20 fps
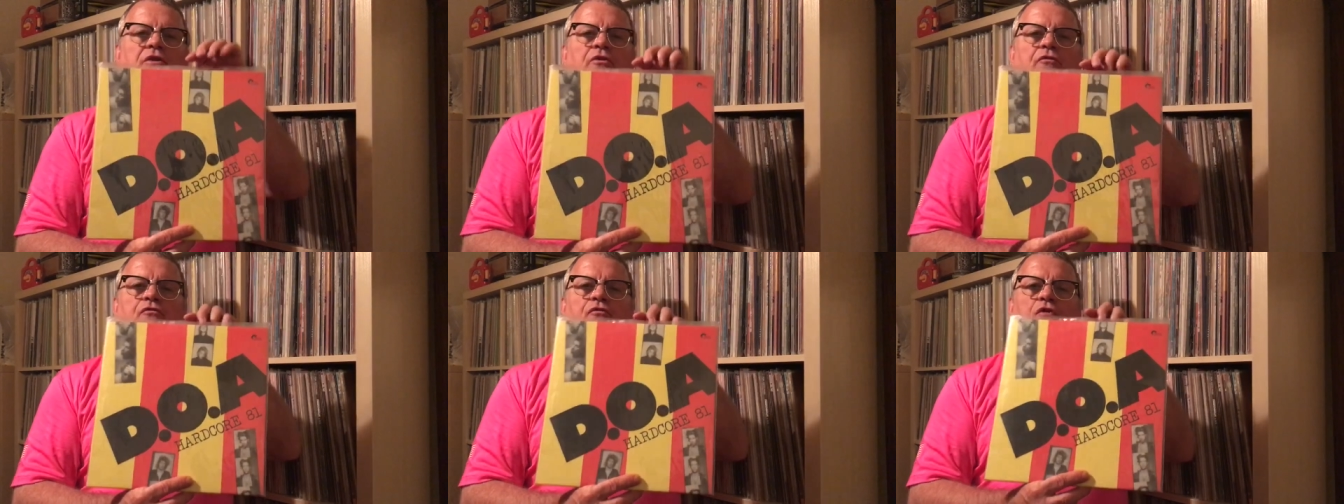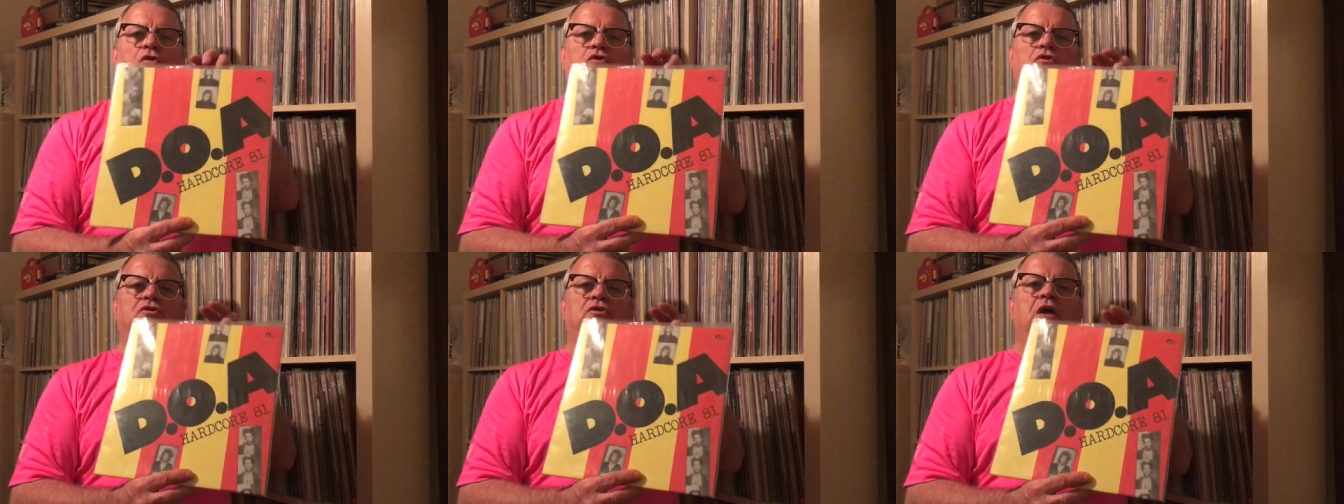on the
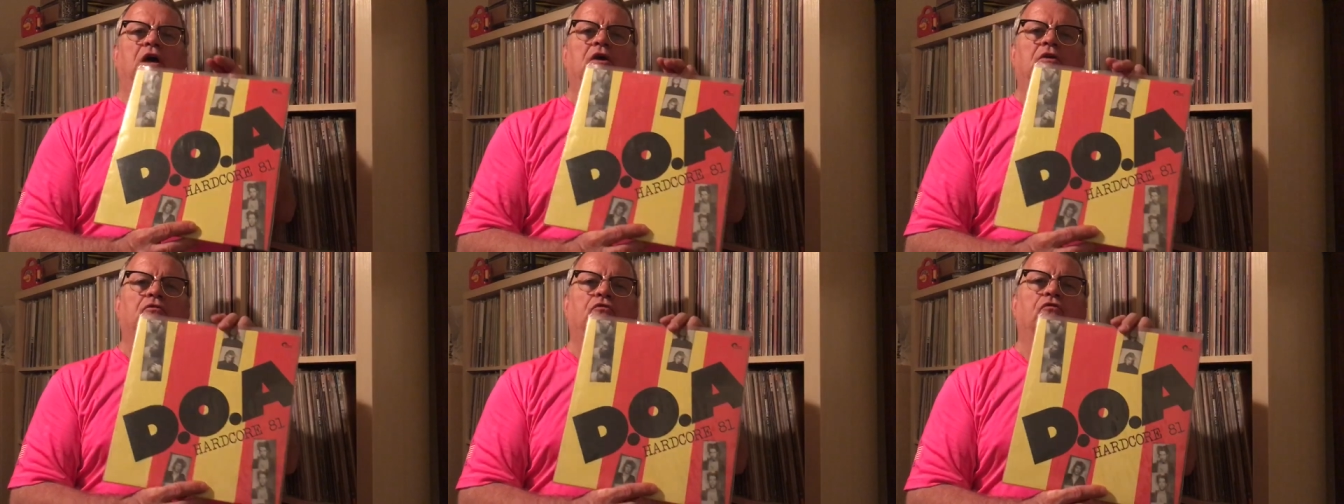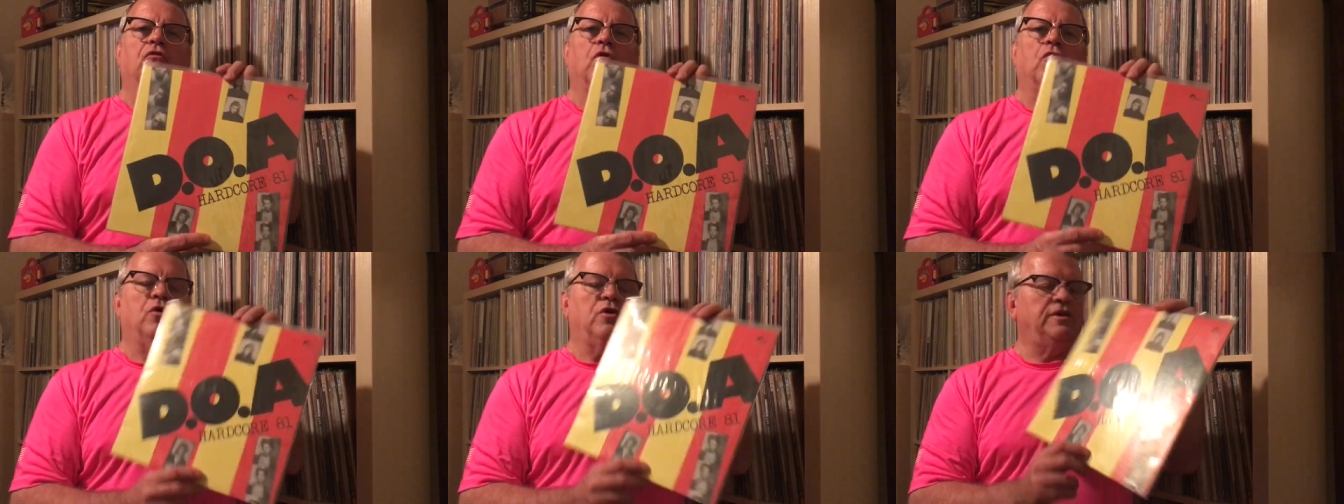first
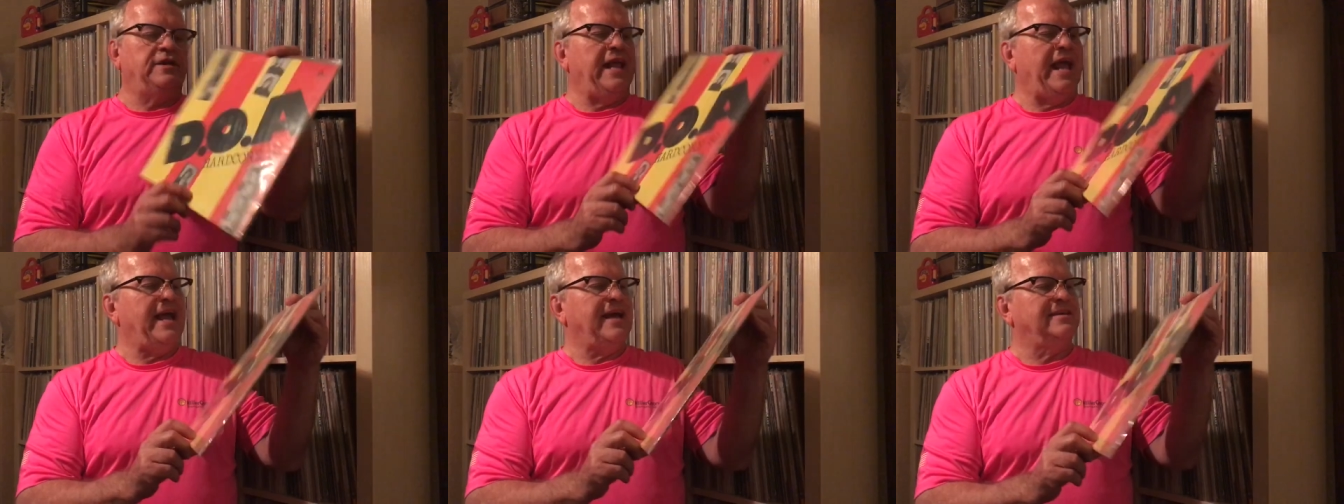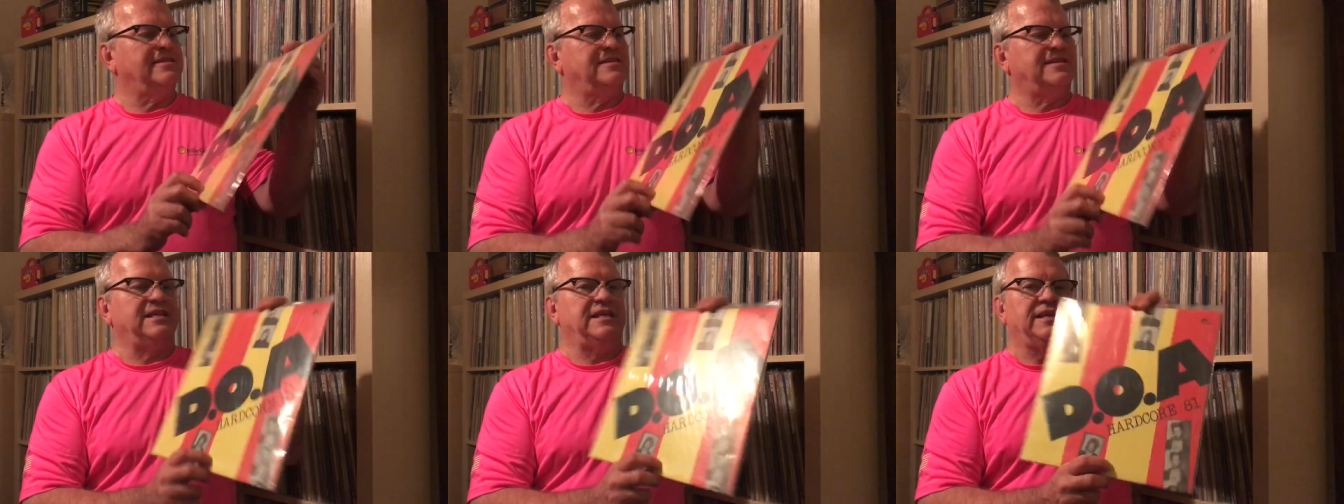four
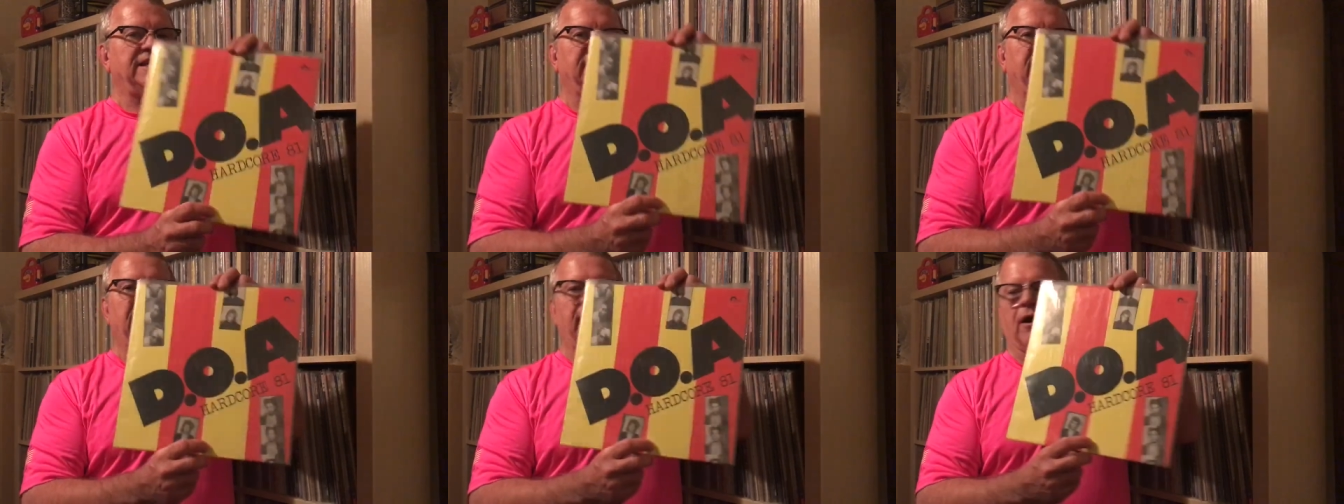Danzig